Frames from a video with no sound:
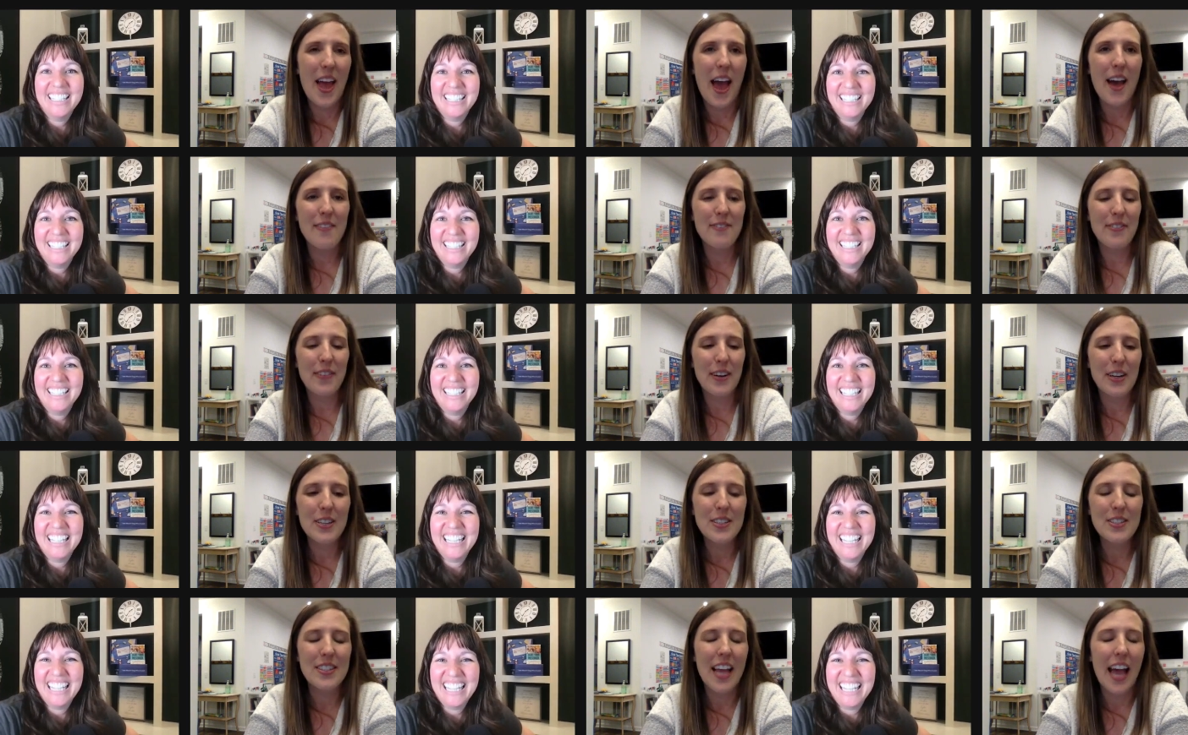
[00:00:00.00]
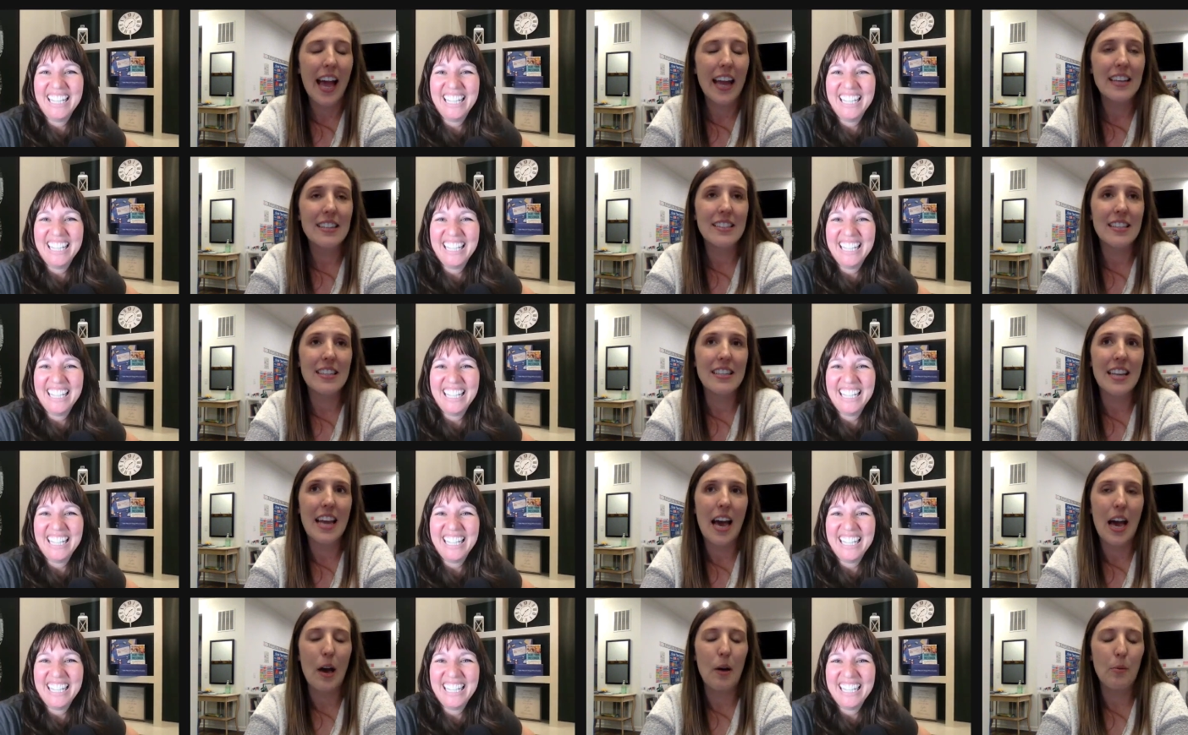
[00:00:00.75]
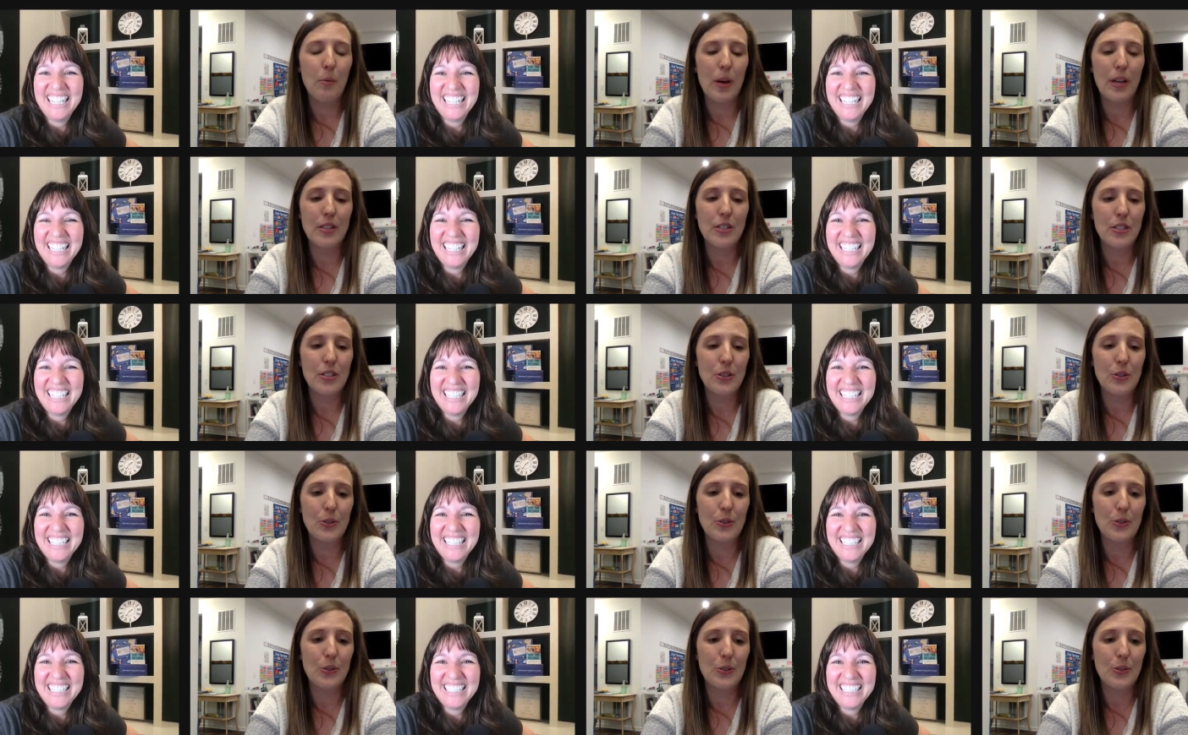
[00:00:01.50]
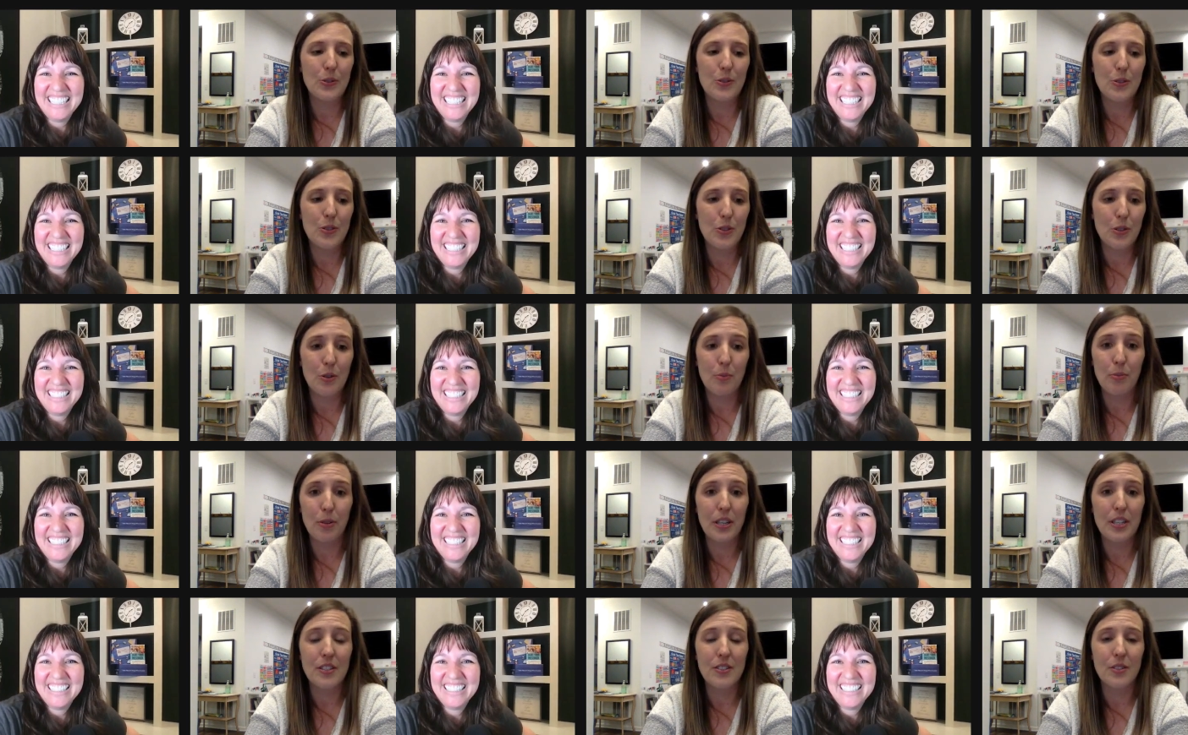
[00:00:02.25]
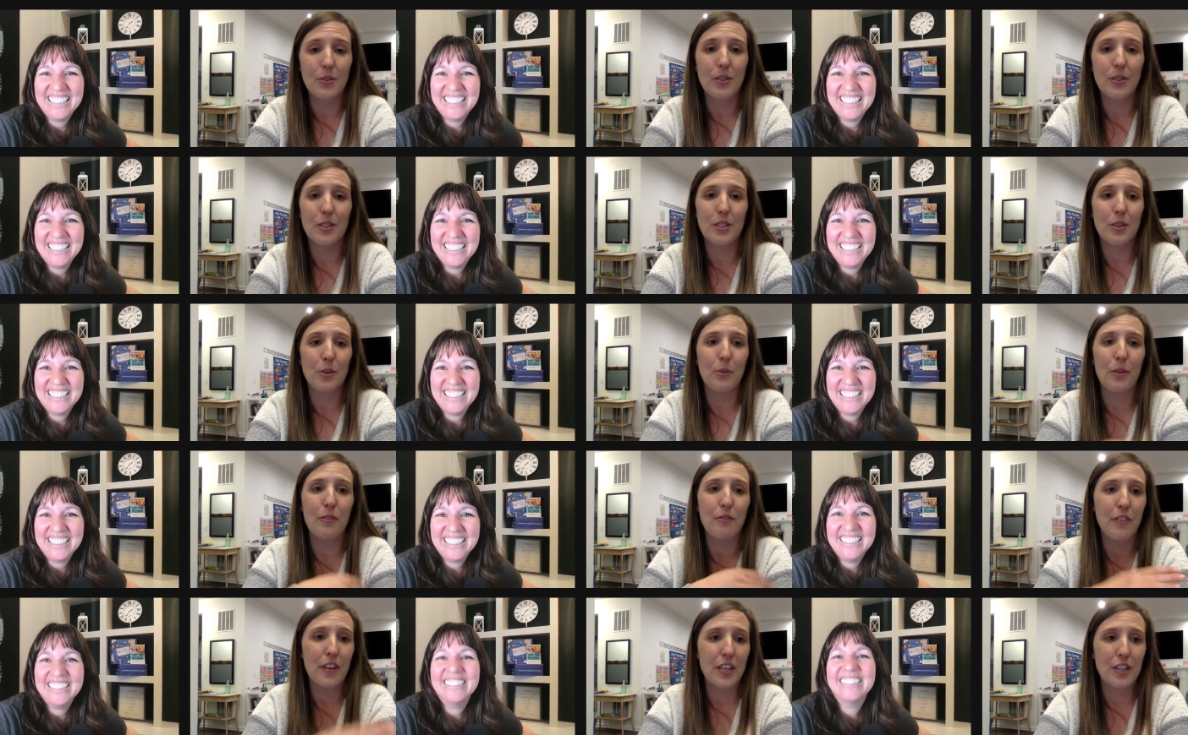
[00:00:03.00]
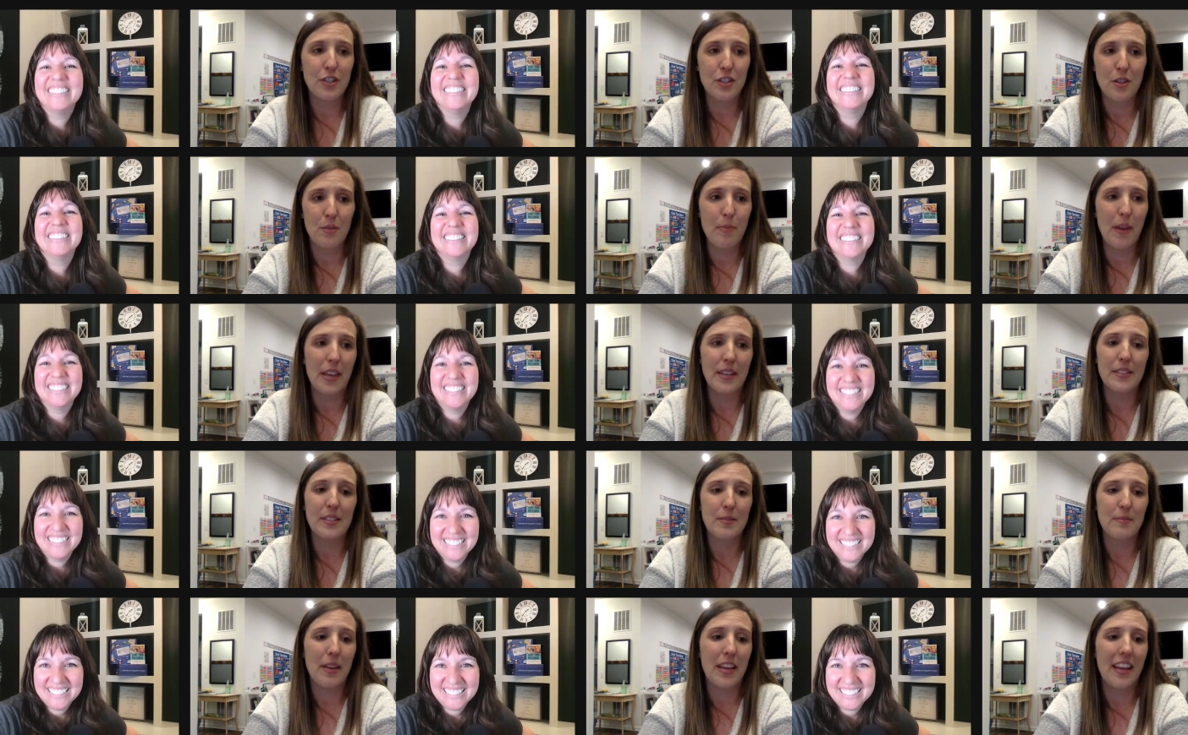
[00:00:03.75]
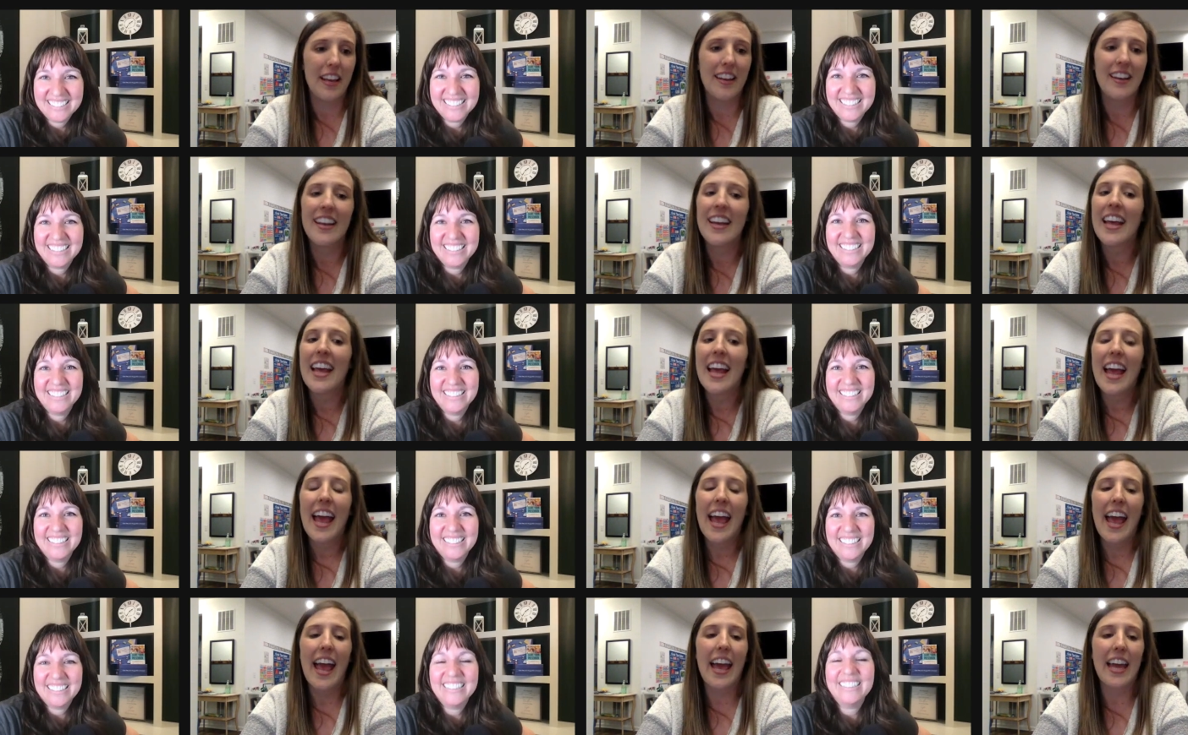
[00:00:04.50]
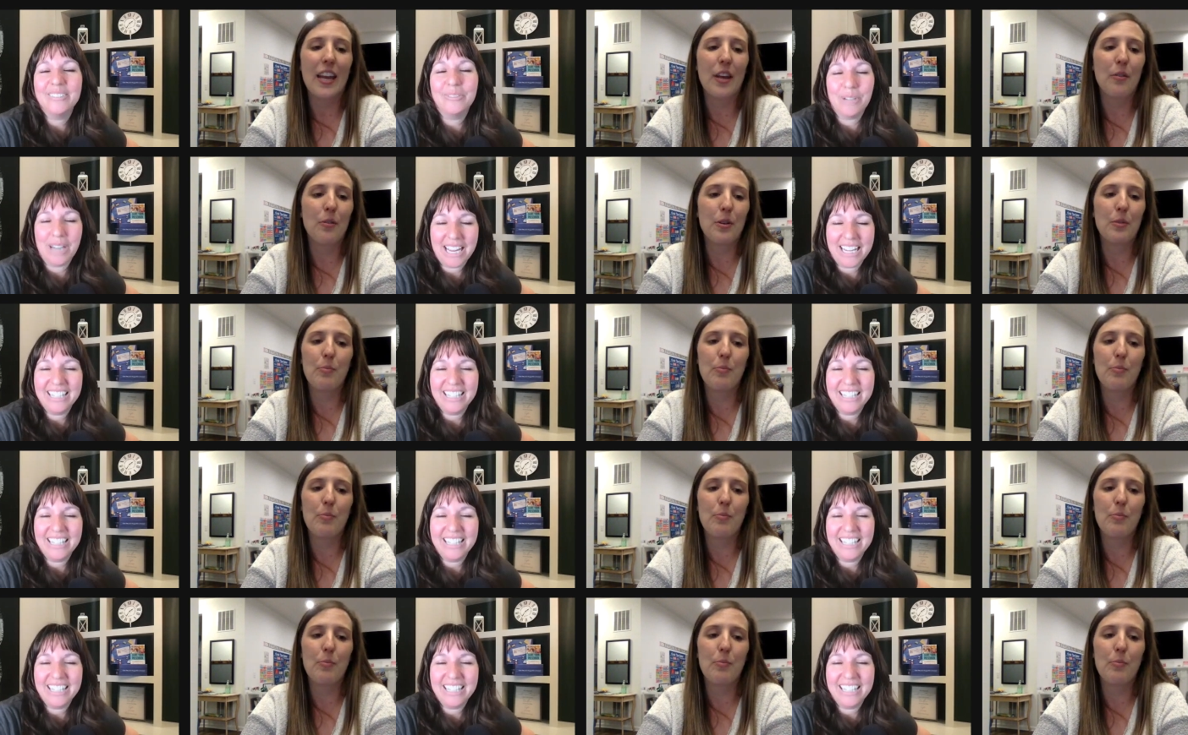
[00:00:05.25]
Speaker 1: at first, I did not want to do the preschool until we finished the basement, and it right.